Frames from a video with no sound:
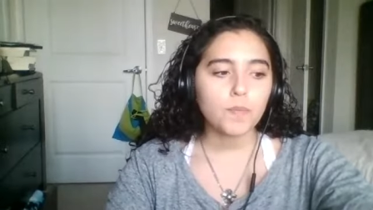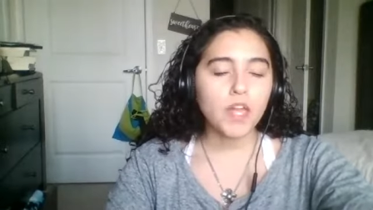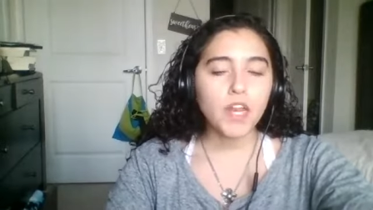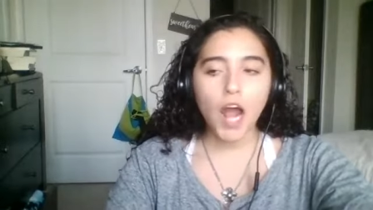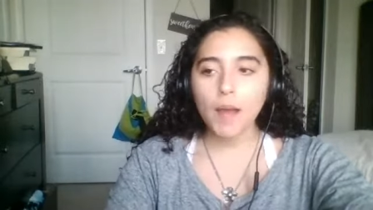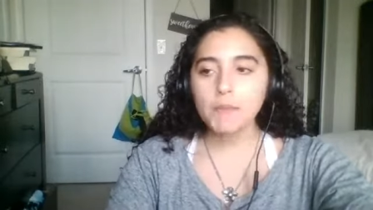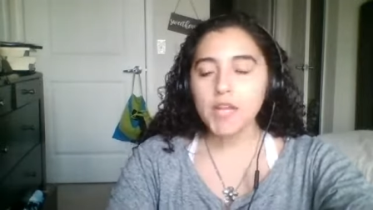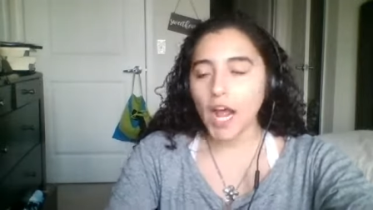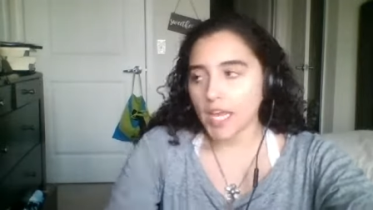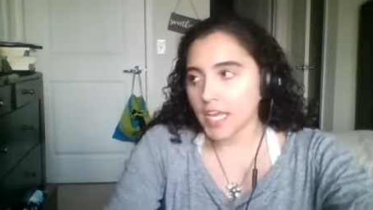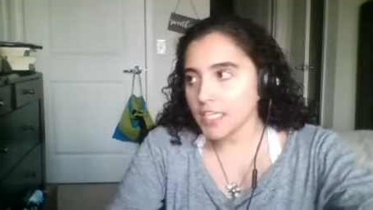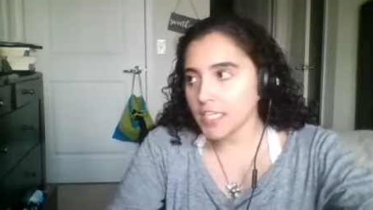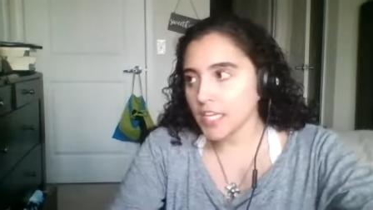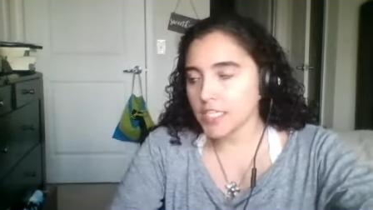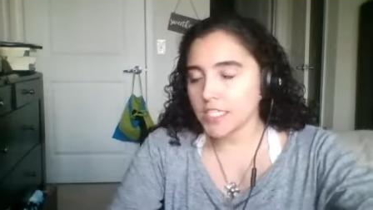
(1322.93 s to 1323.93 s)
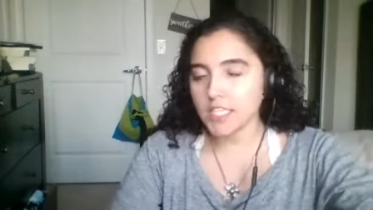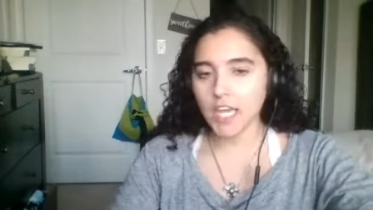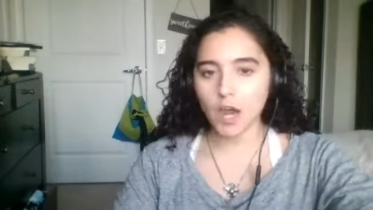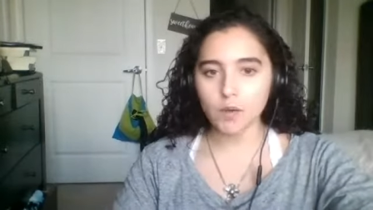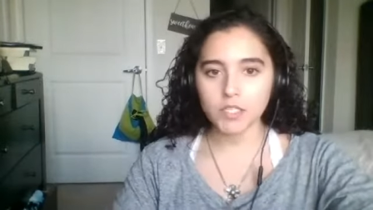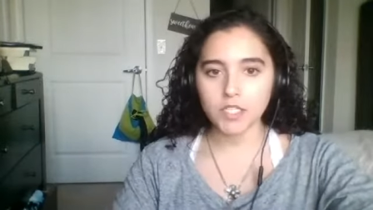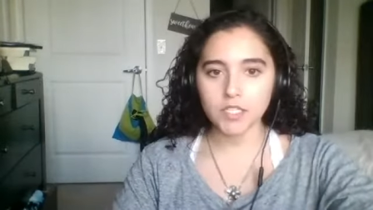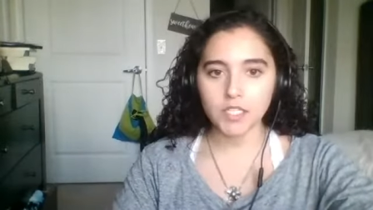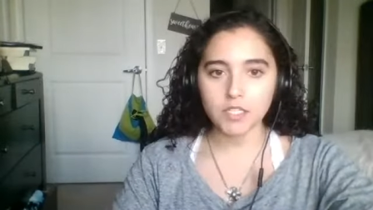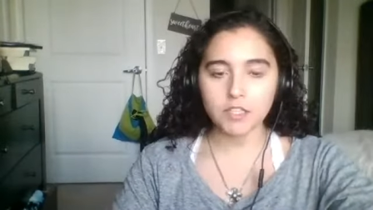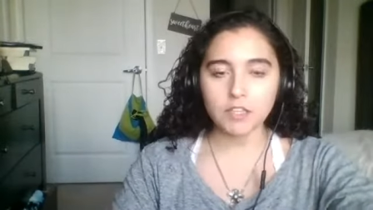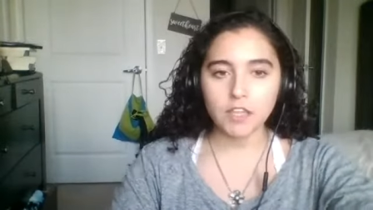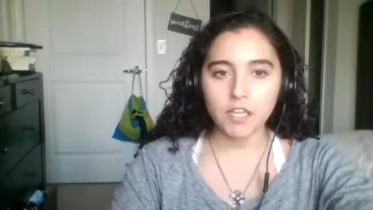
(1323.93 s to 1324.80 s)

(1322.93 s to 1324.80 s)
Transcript: and I mean, I guess I can see how it's addicting.